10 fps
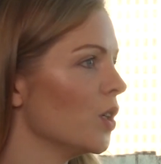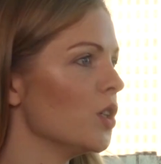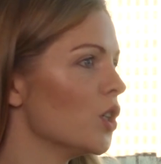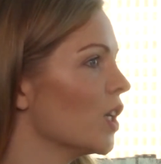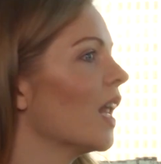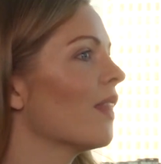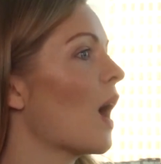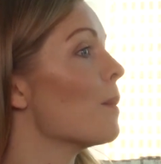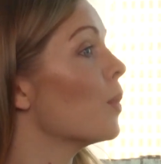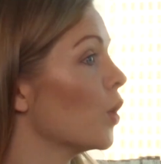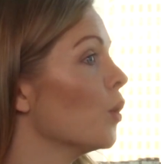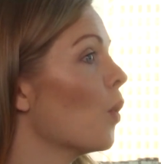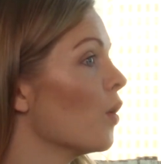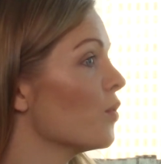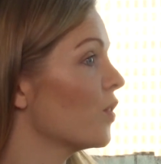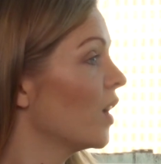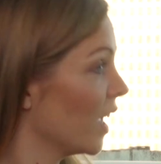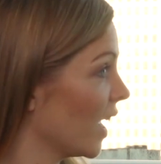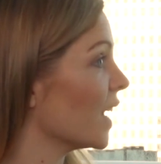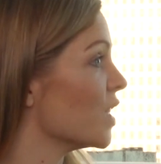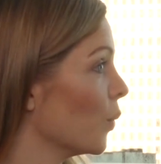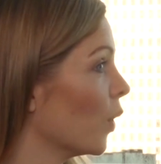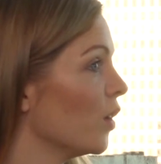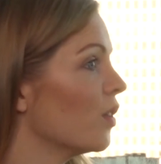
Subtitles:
you shouldn't let that put you off getting one.